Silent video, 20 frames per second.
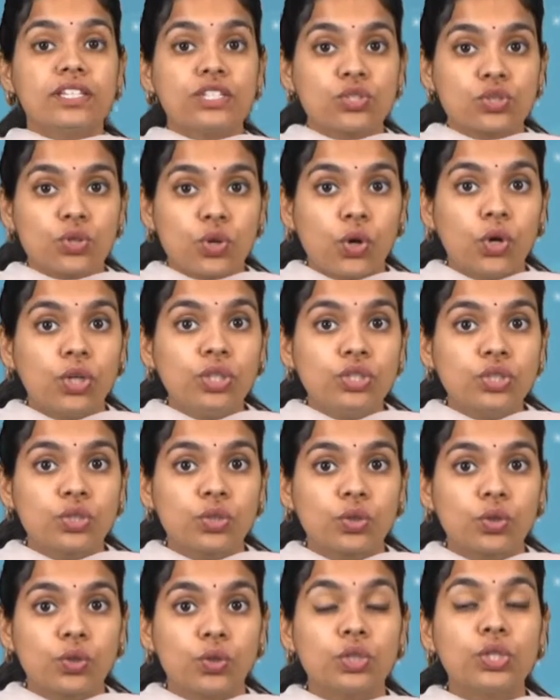is
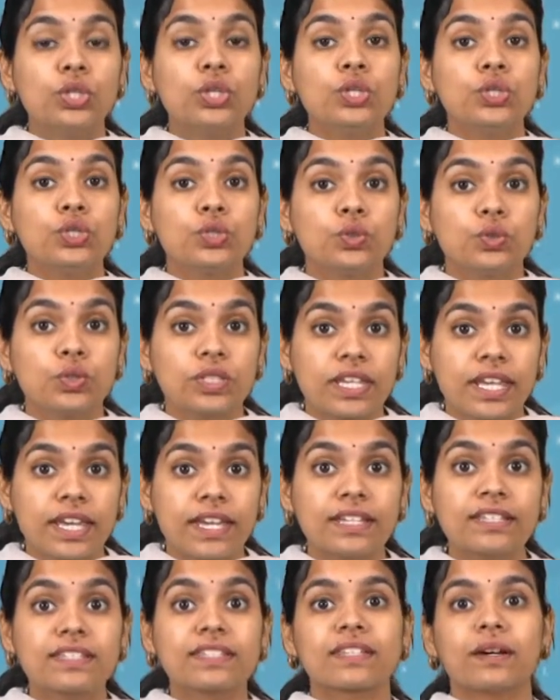also good to
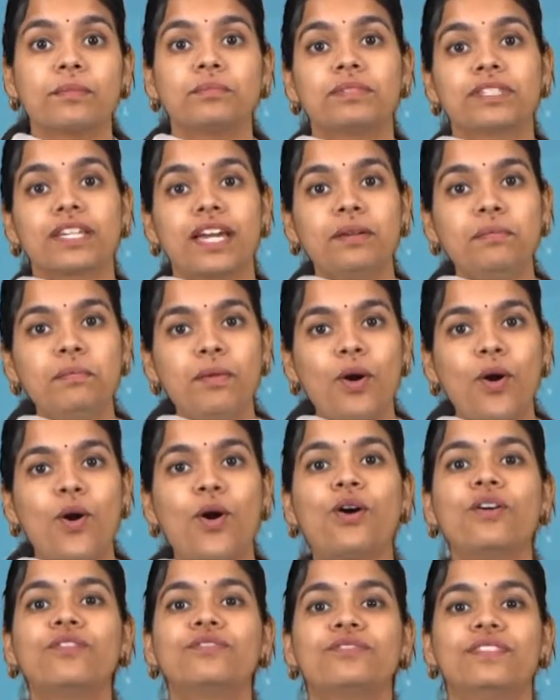take some time
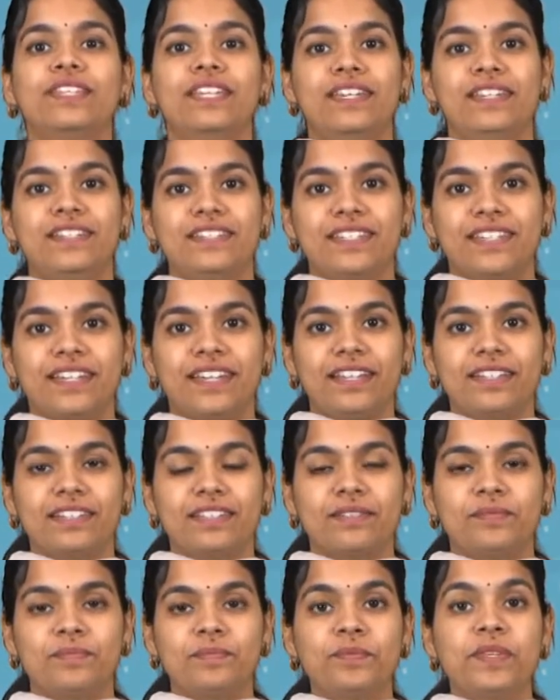off the internet,
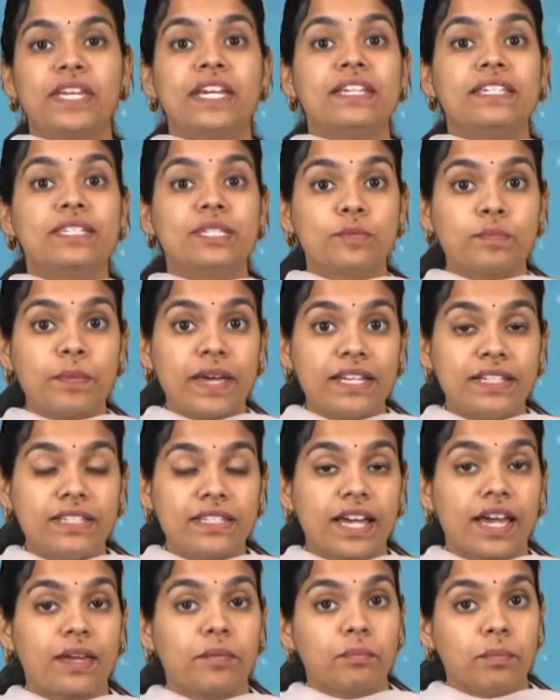spend
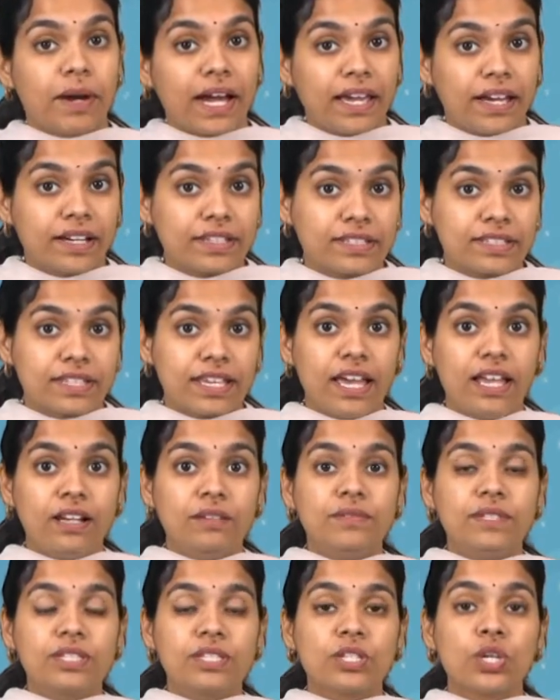time by
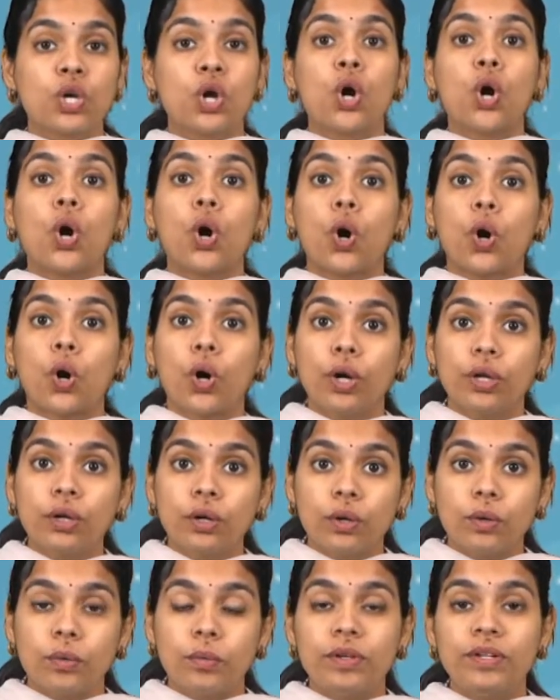ourselves, or
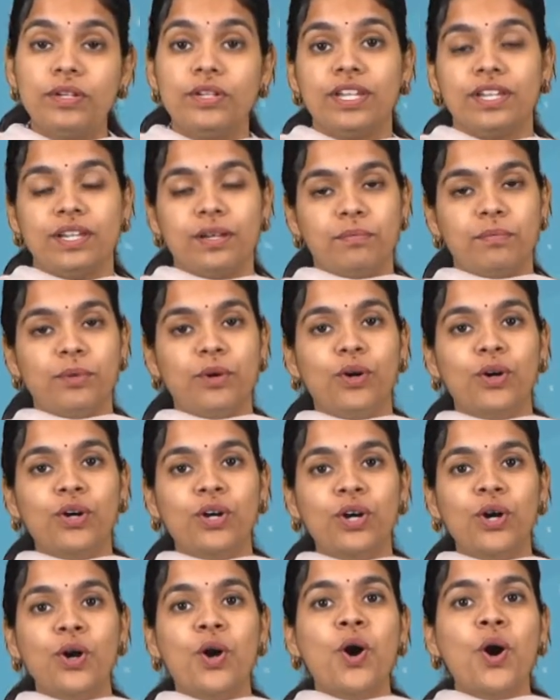read a
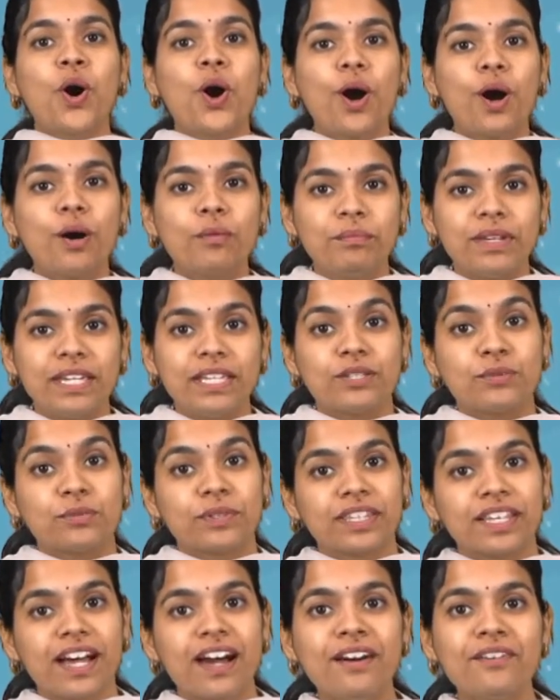book, or meet
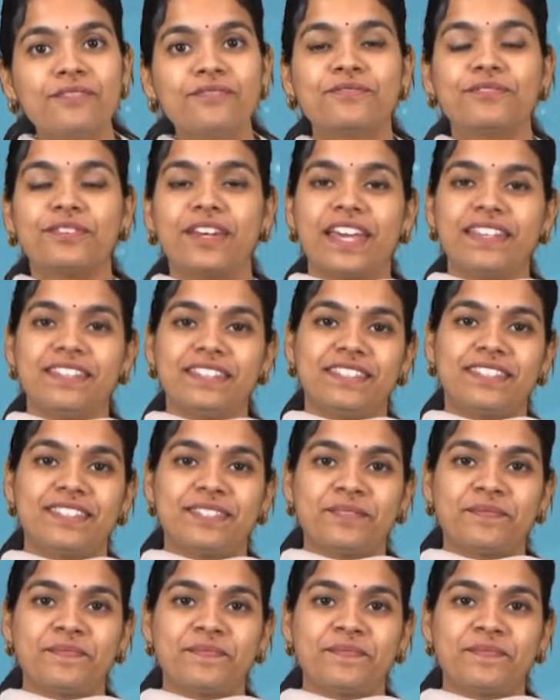with our friends.